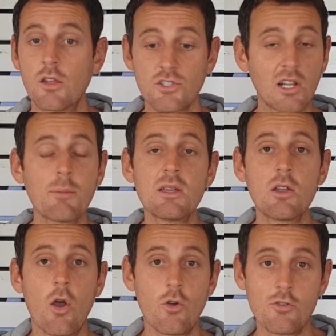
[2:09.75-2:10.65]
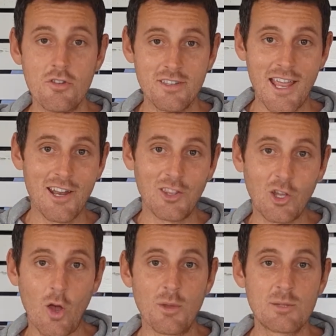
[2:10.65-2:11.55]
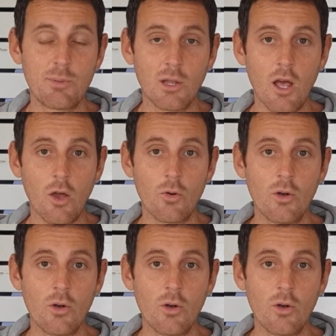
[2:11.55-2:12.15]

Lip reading: So let me know down in the comments below.